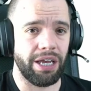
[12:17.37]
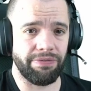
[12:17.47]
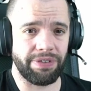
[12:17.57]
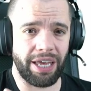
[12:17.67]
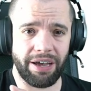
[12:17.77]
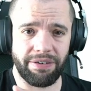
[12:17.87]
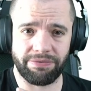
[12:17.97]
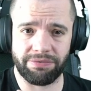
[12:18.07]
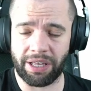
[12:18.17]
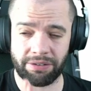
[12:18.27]
If they have
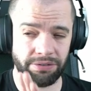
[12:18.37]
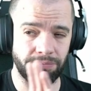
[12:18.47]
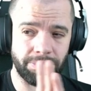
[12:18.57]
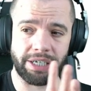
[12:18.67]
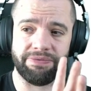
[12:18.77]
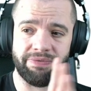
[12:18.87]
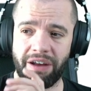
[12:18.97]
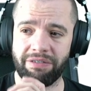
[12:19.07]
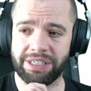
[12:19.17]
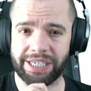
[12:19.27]
like some nice
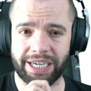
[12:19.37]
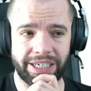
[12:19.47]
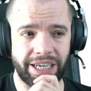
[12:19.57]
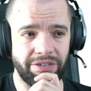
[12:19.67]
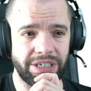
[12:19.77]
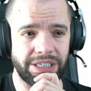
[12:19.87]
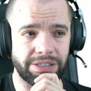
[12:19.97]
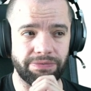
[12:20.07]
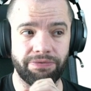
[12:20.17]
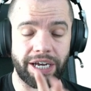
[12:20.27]
varied secondaries,
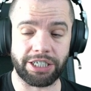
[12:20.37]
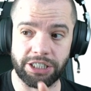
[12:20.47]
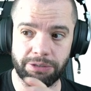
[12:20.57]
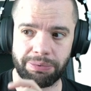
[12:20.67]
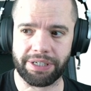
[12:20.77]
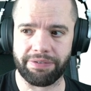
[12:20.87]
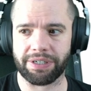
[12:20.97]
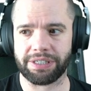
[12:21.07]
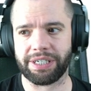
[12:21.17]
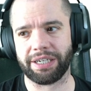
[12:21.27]
some faction
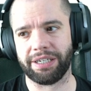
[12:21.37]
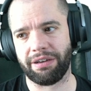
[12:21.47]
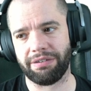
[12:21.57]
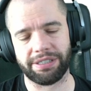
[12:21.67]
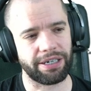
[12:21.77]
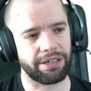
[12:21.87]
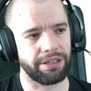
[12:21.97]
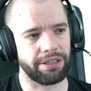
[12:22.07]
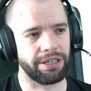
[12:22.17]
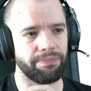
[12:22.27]
specific secondaries, that kind
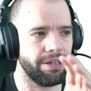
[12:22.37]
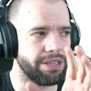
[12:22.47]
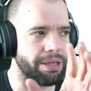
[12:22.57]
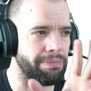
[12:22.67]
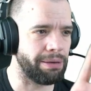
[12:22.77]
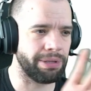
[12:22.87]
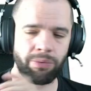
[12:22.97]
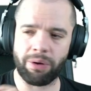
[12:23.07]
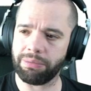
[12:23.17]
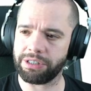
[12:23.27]
of thing, then maybe
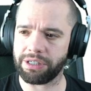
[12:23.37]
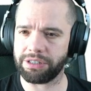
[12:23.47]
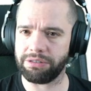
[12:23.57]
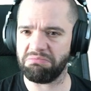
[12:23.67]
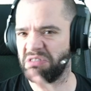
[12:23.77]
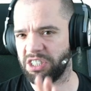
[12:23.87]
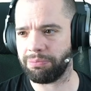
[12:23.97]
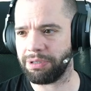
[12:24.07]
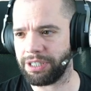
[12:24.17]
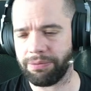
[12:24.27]
that won't be such a
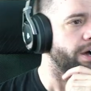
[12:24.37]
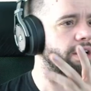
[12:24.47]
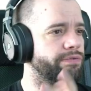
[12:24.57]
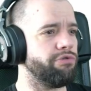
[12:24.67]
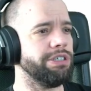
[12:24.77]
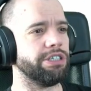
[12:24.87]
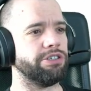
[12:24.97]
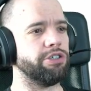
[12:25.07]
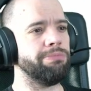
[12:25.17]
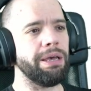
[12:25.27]
big deal. For
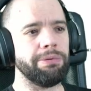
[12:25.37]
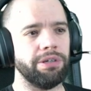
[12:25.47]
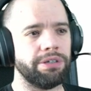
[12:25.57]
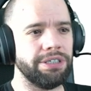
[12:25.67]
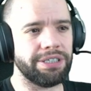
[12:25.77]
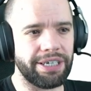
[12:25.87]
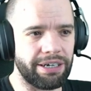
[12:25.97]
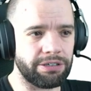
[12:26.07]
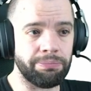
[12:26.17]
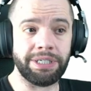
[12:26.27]
instance, you may be looking to take
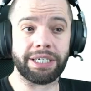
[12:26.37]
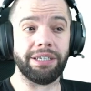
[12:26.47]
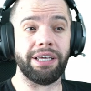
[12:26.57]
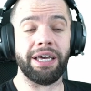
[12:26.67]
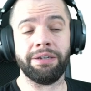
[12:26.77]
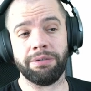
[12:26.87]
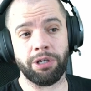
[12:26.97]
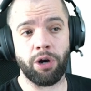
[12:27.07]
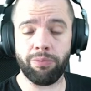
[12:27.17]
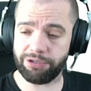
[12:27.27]
out a particular
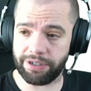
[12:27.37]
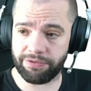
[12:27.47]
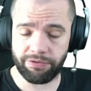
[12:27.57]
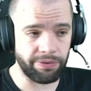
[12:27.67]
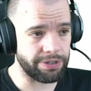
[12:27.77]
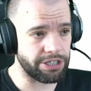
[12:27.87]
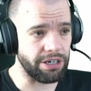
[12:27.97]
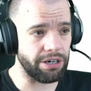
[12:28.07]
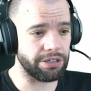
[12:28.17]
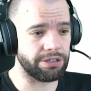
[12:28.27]
enemy operative from the
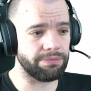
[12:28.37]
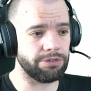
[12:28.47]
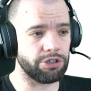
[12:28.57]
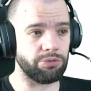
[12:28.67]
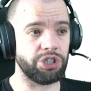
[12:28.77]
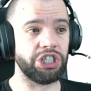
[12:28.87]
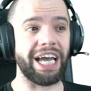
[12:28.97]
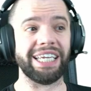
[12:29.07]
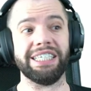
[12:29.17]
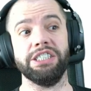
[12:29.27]
start. So
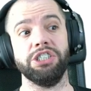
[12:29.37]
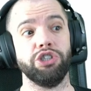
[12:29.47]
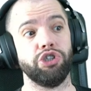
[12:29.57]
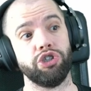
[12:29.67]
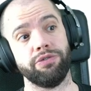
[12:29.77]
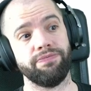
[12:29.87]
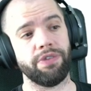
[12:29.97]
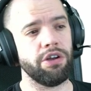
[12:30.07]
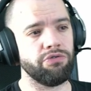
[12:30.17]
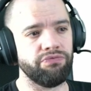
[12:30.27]
challenge.
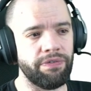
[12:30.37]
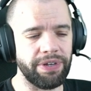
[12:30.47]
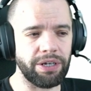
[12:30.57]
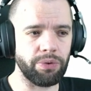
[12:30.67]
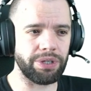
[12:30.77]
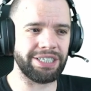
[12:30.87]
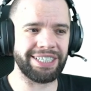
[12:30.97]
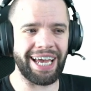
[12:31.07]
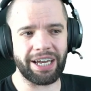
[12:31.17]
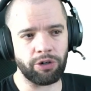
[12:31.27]
Reveal this
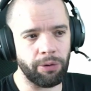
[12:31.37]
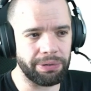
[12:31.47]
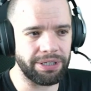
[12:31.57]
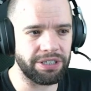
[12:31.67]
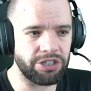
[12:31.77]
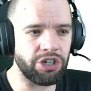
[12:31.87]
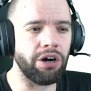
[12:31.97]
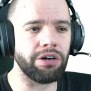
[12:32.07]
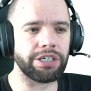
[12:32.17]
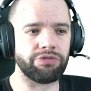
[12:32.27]
TAC op in the
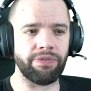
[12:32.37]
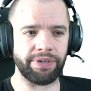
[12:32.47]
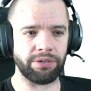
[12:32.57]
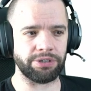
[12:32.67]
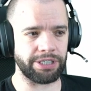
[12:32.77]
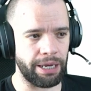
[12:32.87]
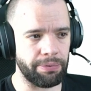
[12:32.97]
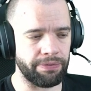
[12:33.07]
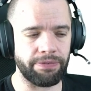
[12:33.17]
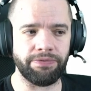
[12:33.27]
target reveal
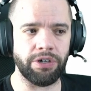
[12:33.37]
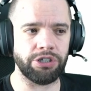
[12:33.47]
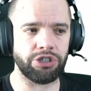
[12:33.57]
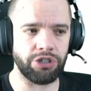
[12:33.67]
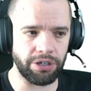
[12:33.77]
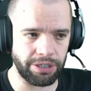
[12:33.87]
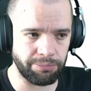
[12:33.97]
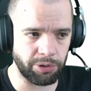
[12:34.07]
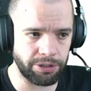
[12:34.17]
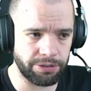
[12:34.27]
step of the first turning
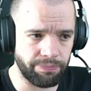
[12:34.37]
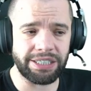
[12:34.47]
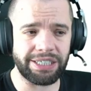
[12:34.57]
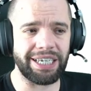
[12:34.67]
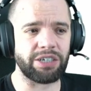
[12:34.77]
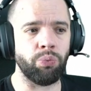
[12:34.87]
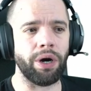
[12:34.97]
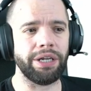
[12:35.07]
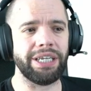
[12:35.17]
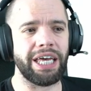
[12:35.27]
point. Select
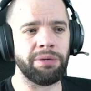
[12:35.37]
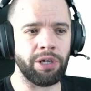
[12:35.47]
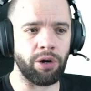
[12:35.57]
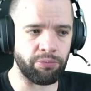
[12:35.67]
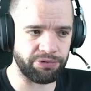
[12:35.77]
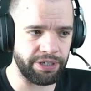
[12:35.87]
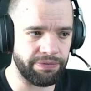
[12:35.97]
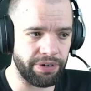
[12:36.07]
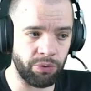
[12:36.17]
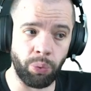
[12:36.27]
one enemy
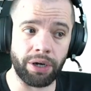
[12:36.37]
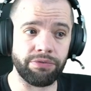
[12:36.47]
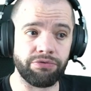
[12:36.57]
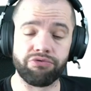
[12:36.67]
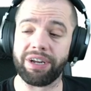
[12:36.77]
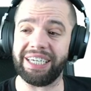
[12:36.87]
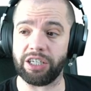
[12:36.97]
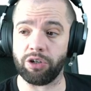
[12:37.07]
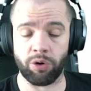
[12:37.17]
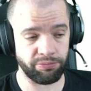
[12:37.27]
operative and one
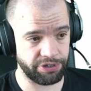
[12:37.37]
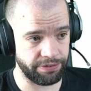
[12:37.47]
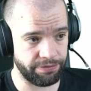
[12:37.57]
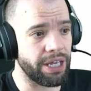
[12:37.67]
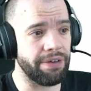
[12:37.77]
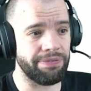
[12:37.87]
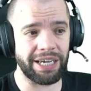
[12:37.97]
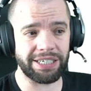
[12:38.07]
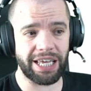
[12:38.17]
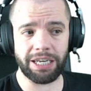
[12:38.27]
friendly operative. If
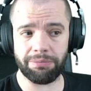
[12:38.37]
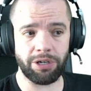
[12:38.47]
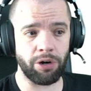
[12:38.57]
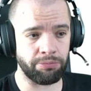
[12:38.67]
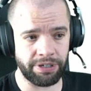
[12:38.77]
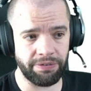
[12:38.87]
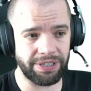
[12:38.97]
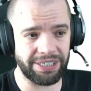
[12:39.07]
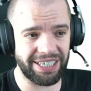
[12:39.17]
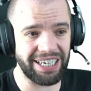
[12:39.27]
that enemy operative
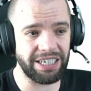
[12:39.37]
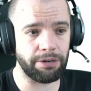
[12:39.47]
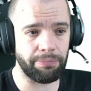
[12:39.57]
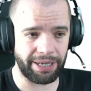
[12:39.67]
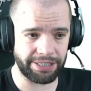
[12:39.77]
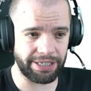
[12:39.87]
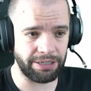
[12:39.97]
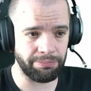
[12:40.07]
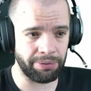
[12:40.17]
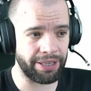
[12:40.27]
is
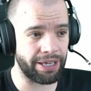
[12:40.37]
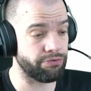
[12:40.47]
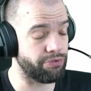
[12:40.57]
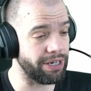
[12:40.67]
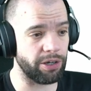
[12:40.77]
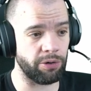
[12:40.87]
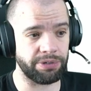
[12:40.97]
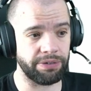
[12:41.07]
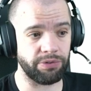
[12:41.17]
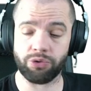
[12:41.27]
incapacitated by that friendly
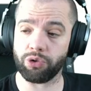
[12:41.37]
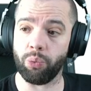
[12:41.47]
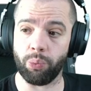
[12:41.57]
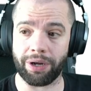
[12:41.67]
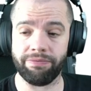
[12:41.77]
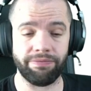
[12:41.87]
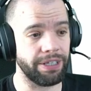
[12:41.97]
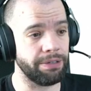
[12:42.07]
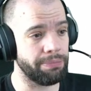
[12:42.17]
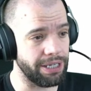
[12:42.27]
operative, you score 1
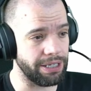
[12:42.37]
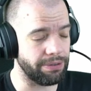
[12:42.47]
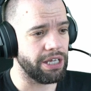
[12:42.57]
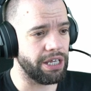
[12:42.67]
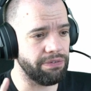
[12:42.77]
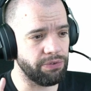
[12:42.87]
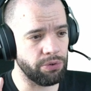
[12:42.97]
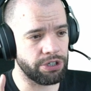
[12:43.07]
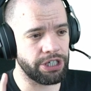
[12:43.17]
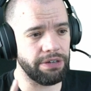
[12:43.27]
VP. If you
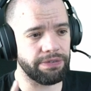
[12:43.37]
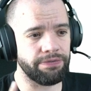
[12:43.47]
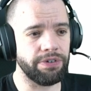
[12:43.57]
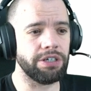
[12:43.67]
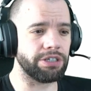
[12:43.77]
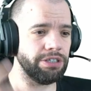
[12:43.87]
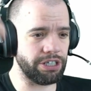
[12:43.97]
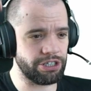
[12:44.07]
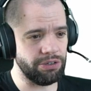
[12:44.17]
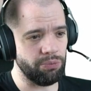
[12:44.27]
achieve the first
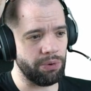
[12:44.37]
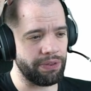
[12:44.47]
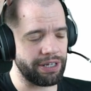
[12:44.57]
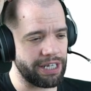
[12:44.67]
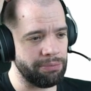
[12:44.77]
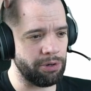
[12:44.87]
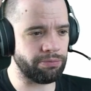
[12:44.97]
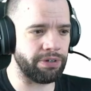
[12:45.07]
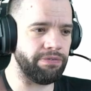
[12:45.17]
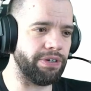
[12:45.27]
condition while that enemy
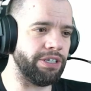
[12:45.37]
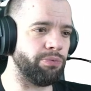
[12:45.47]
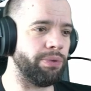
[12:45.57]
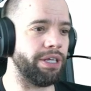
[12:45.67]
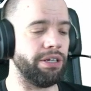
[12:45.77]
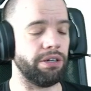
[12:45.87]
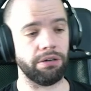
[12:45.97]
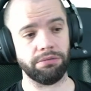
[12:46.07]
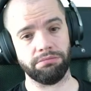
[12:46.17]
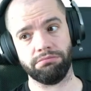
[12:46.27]
operative is within
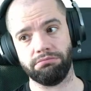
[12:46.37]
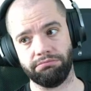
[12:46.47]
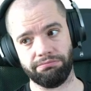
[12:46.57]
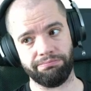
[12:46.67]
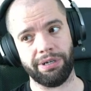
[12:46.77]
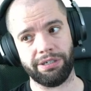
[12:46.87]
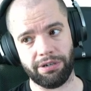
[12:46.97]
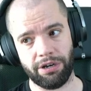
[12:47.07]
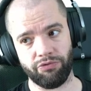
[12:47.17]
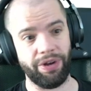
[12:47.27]

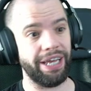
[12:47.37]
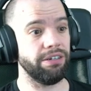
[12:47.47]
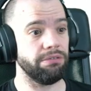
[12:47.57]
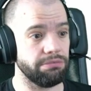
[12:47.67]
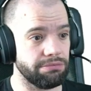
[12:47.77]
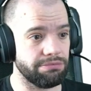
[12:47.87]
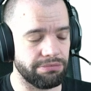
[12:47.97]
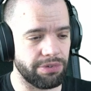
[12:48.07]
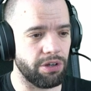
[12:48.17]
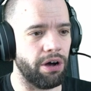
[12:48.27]
red
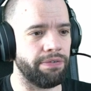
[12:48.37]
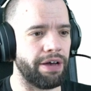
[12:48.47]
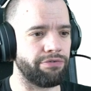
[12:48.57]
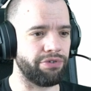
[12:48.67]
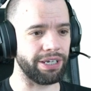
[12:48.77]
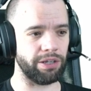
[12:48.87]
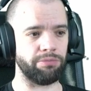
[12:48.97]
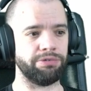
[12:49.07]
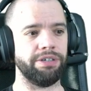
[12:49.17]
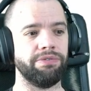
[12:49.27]
of that friendly
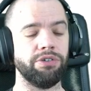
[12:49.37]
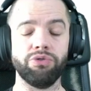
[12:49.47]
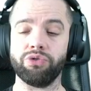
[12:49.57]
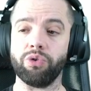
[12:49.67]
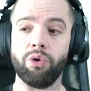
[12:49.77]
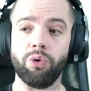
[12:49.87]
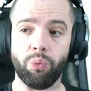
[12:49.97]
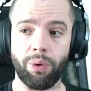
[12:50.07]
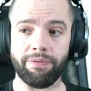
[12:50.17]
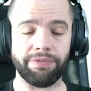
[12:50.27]
operative, you score
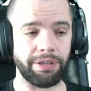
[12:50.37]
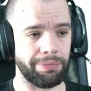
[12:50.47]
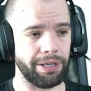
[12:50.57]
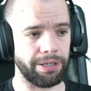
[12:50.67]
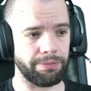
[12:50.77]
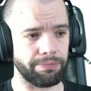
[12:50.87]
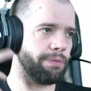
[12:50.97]
1 VP.